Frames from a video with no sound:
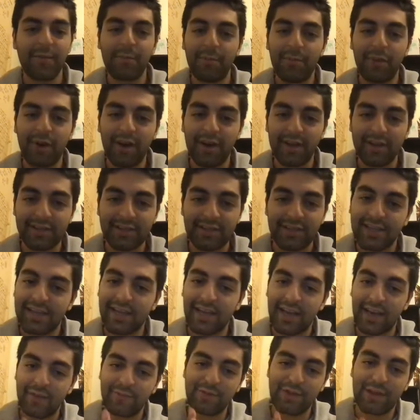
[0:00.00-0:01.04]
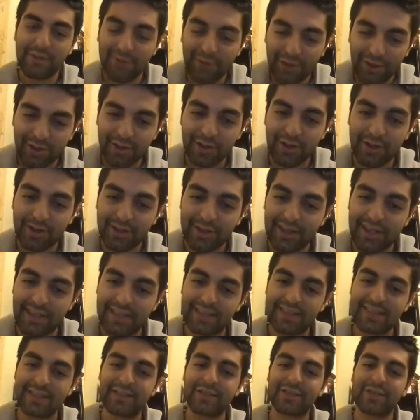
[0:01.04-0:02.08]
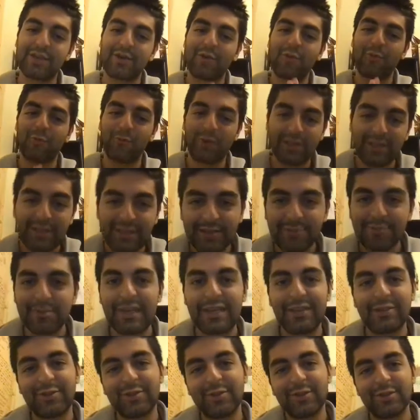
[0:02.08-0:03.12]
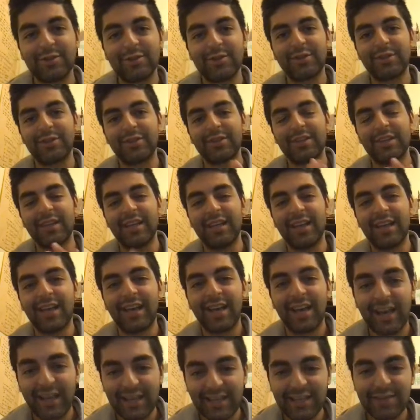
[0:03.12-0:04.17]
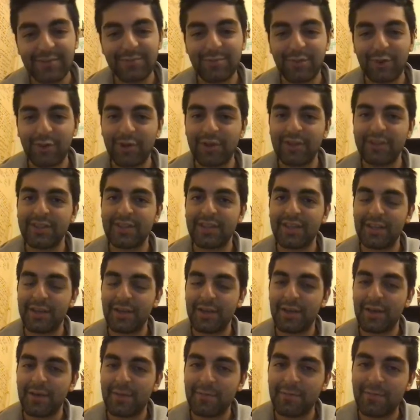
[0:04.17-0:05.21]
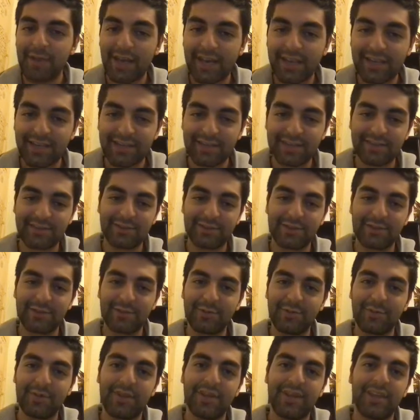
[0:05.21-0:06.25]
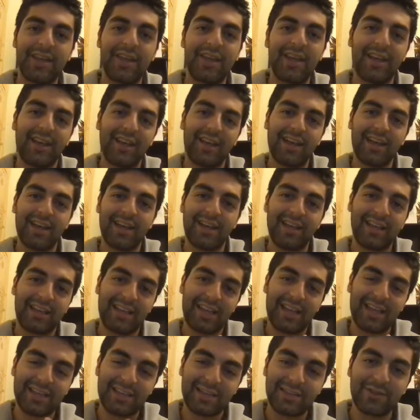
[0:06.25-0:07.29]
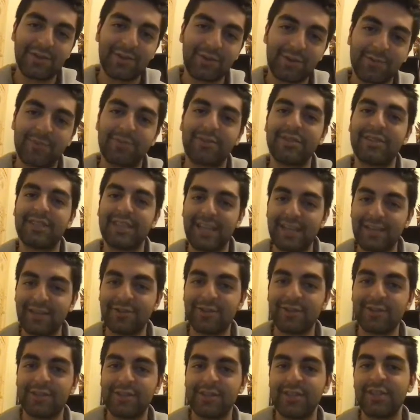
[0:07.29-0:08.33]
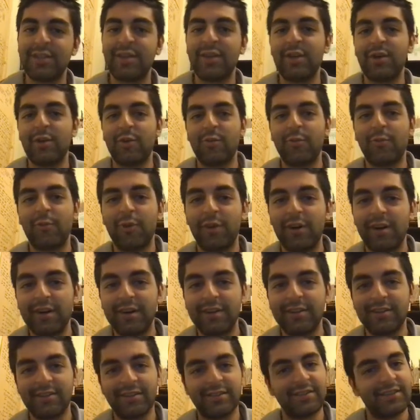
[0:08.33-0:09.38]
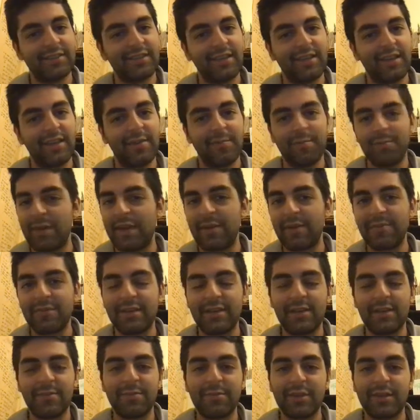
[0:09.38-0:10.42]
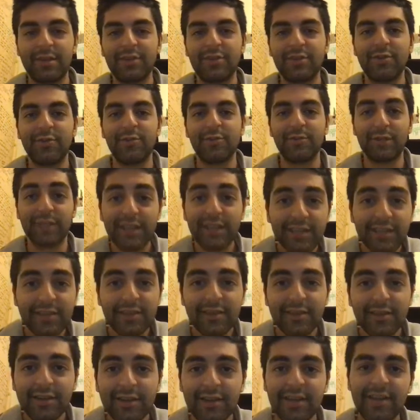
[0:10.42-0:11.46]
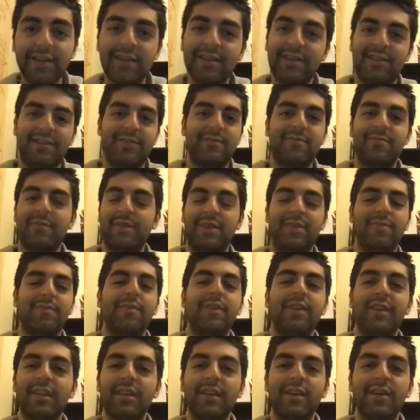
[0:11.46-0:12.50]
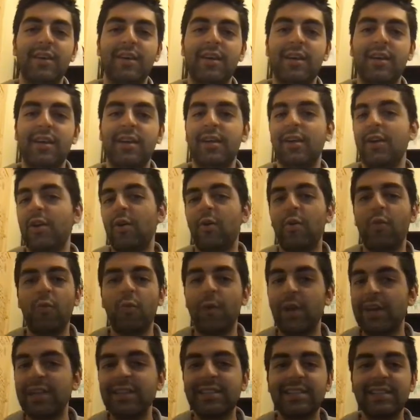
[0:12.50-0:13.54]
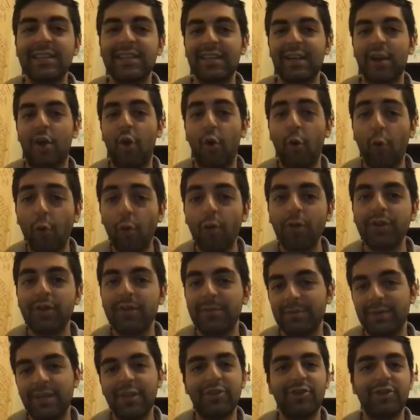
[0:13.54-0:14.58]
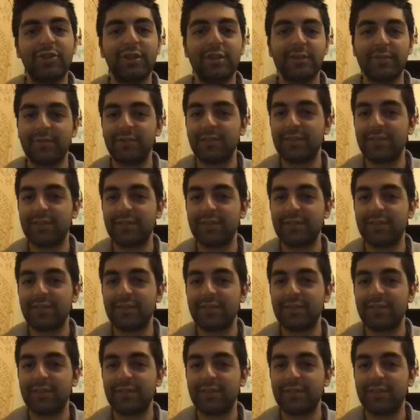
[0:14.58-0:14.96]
But have you ever thought that this one-dimensional input mechanism and interpretation was maybe a bit too linear, maybe wasting a whole dimension of